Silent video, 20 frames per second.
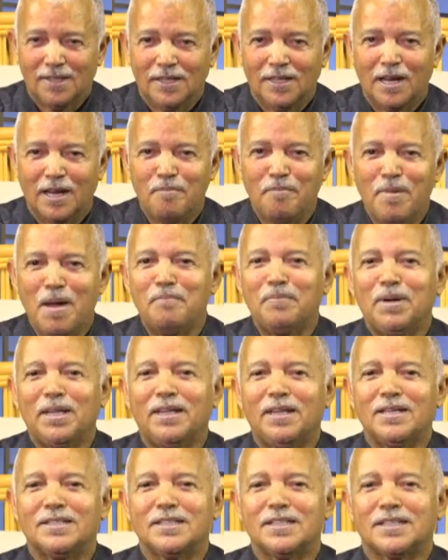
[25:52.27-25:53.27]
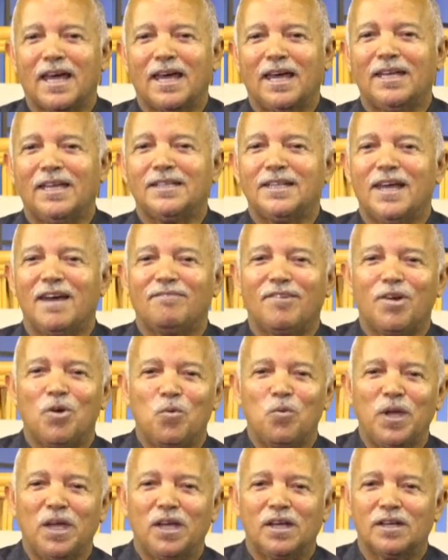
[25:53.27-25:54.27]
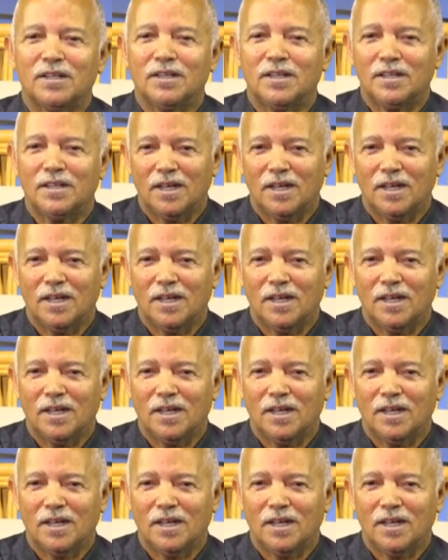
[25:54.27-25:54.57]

Remember this as I end every week